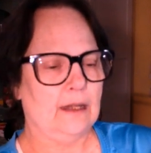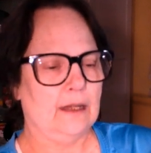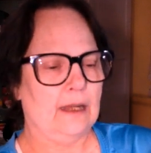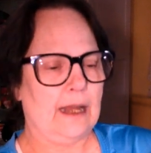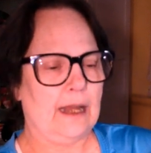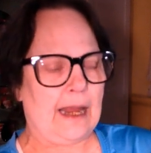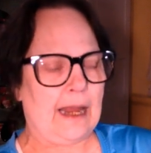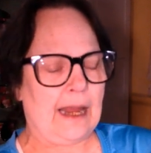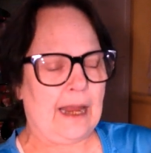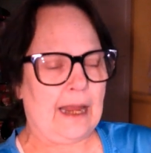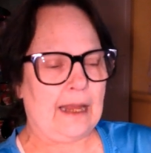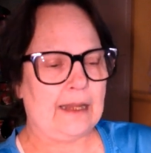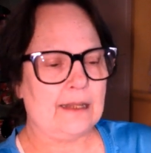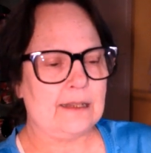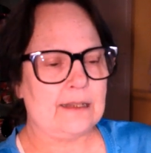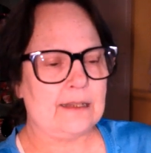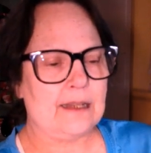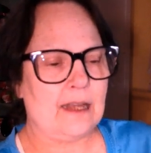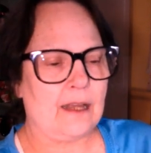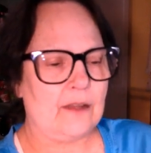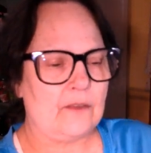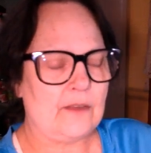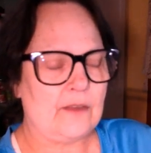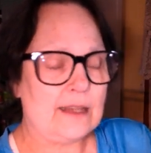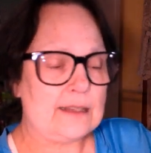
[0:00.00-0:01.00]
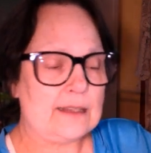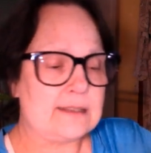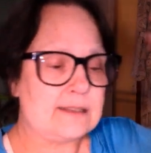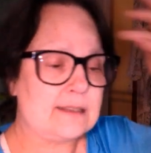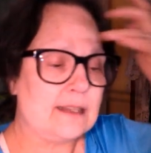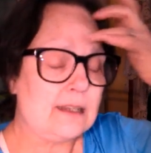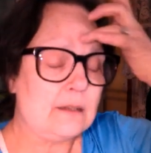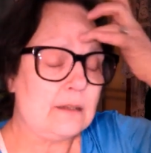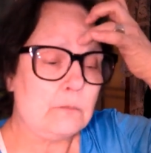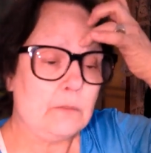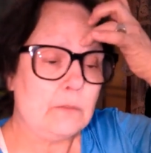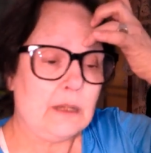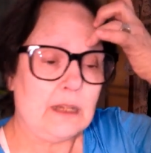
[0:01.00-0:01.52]
And they
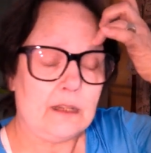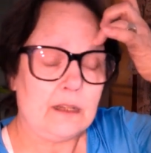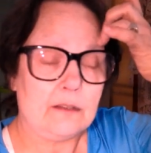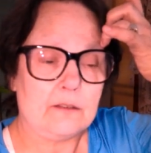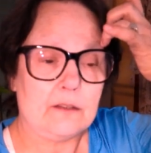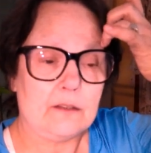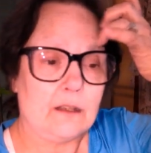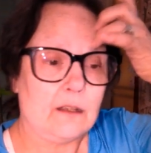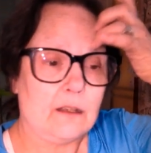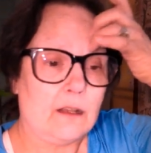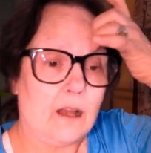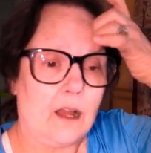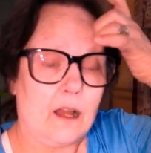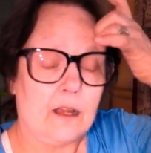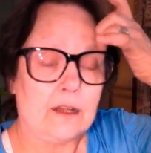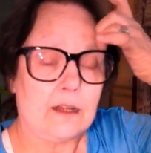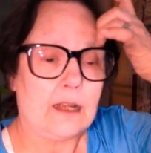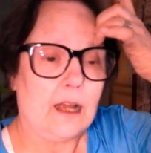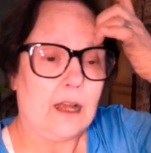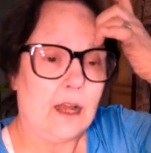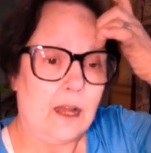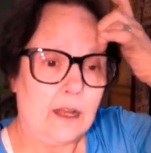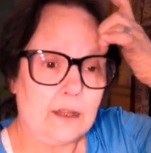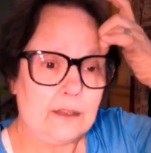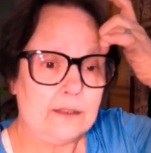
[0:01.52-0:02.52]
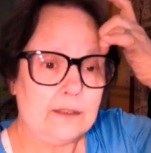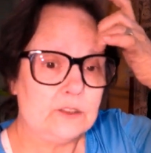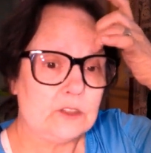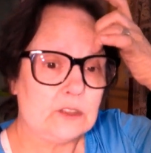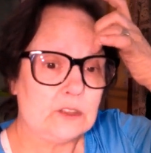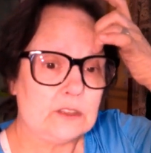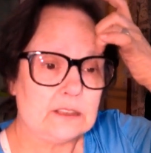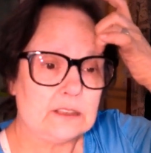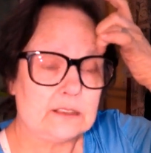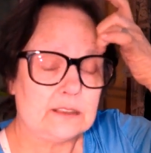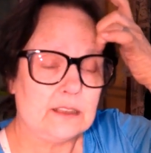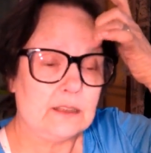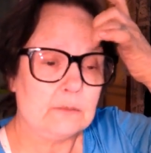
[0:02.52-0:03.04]
sent me, the
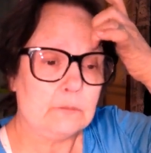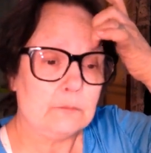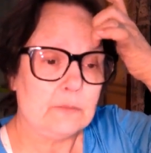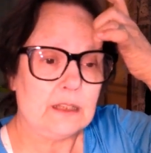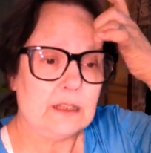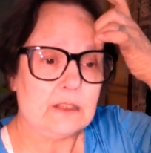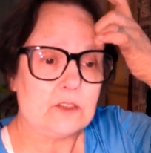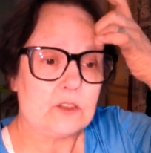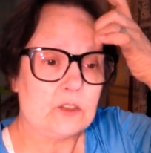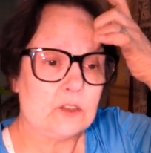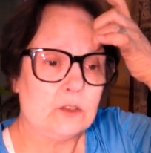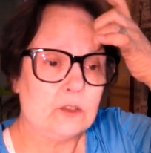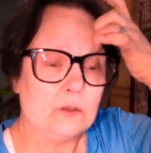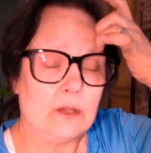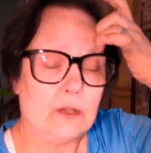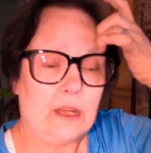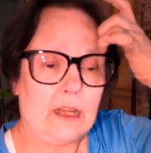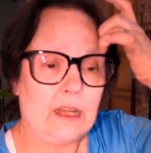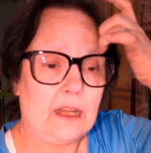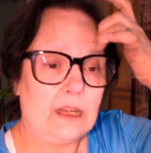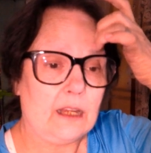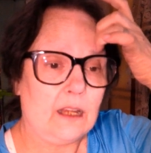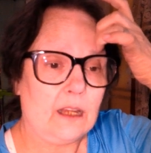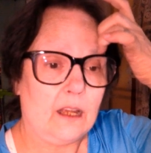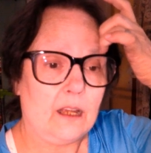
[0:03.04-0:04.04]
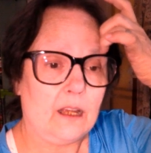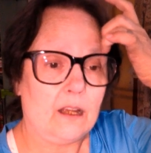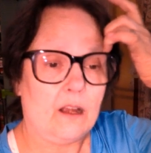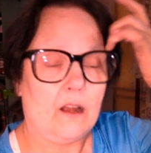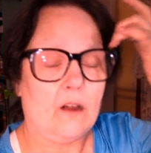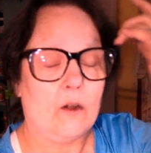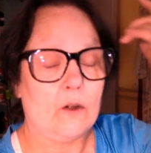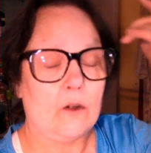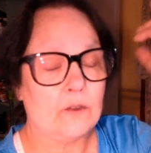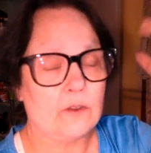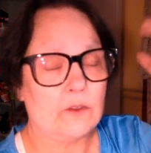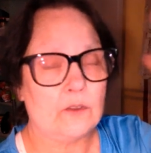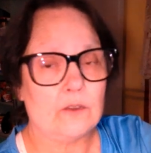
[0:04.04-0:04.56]
oncologist sent me to a
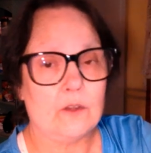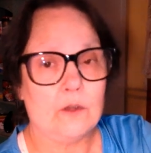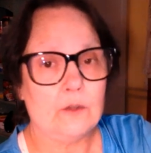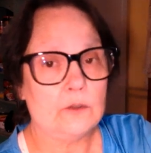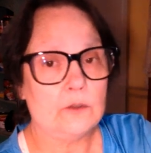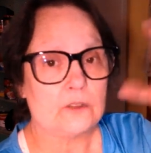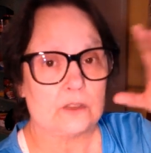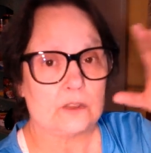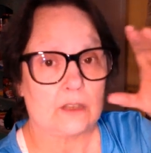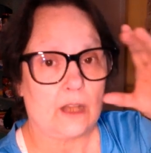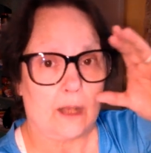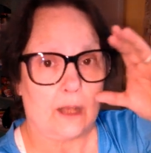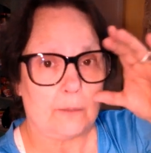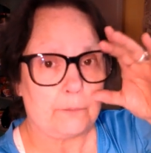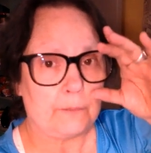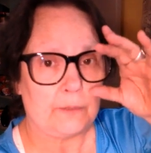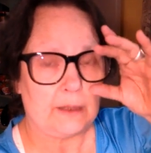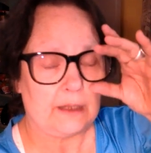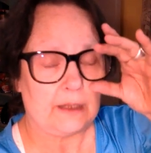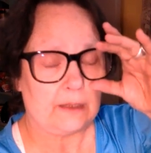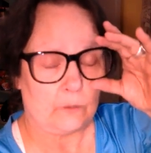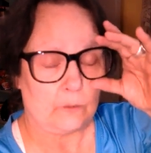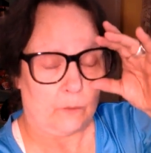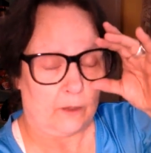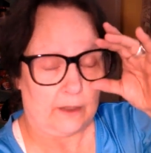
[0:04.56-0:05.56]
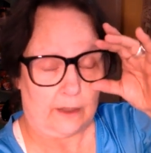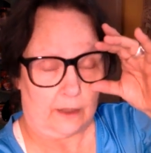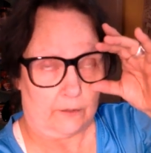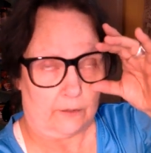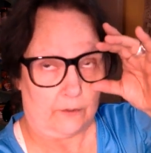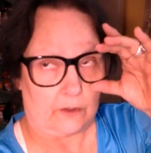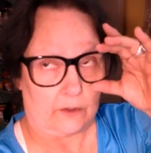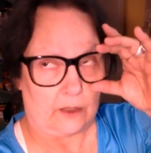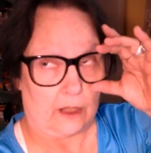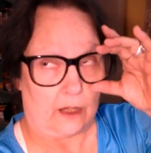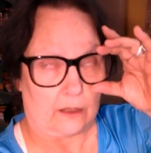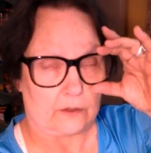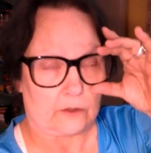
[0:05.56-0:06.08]
orthoscopic whatever
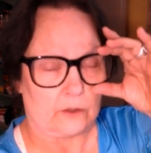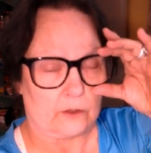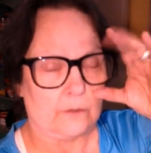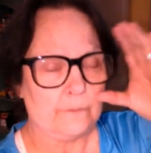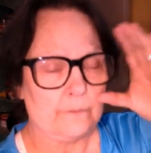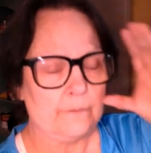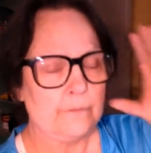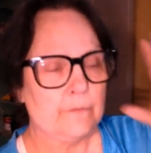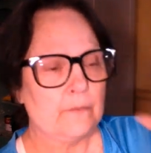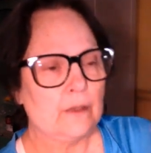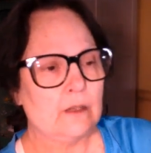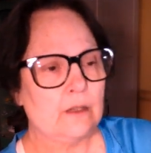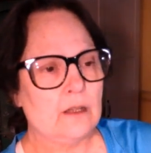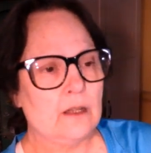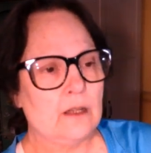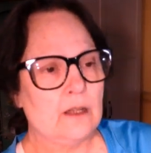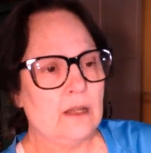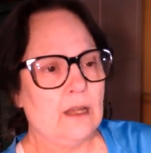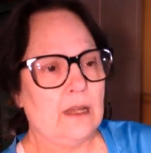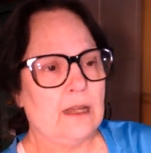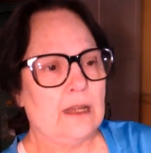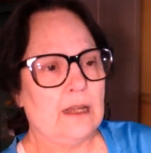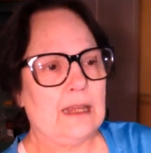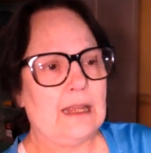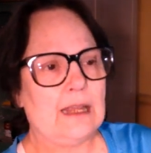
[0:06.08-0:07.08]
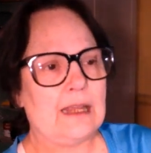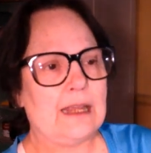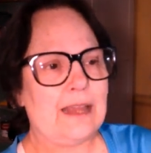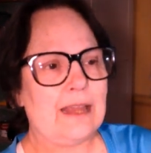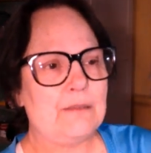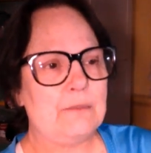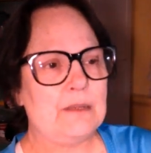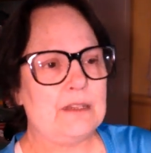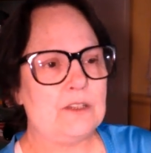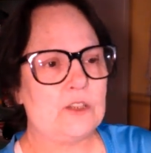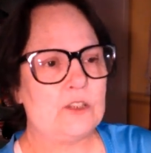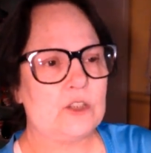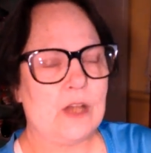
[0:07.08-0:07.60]
doctor. He gave
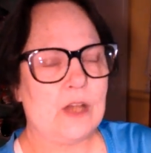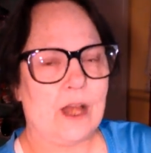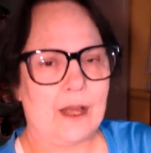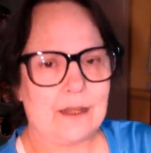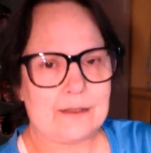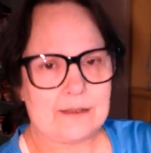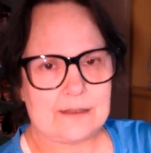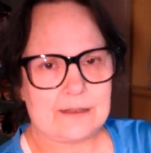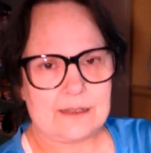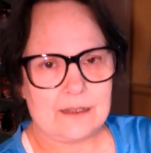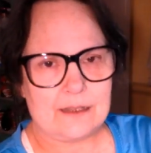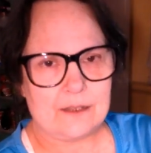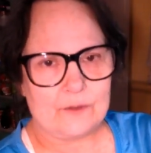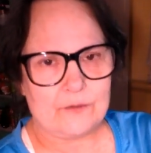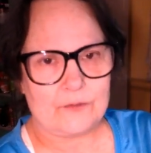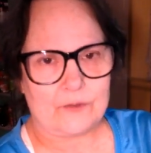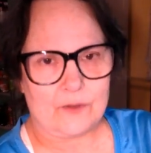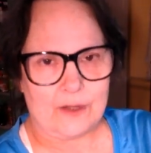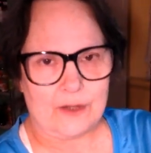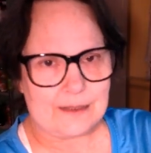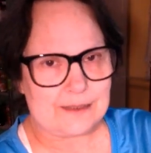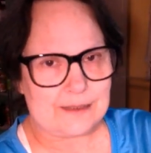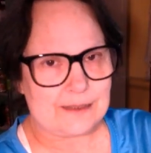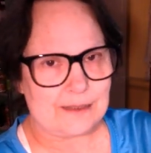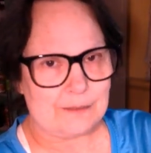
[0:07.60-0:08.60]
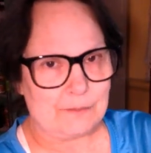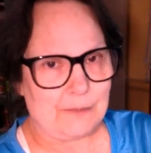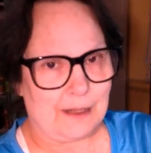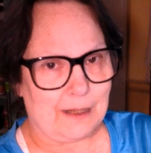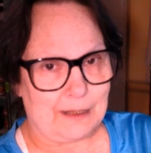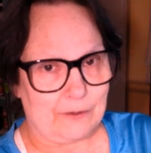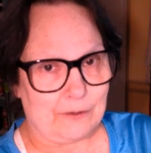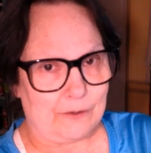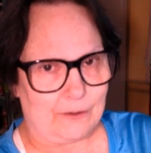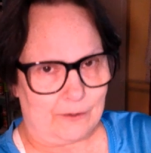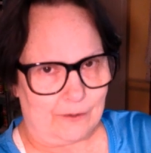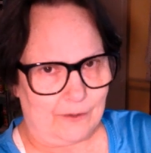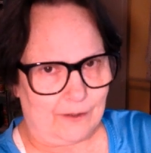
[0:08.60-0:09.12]
me shots in the front in my
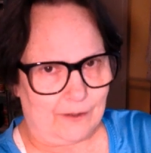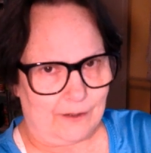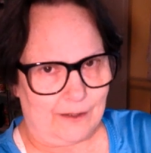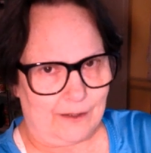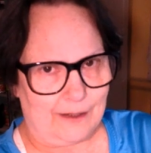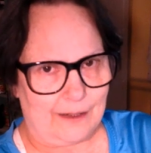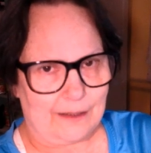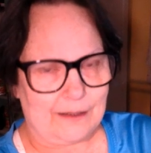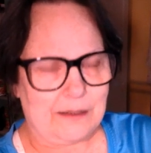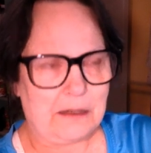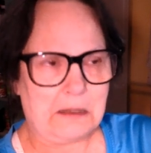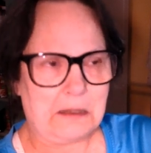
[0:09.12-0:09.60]
groin.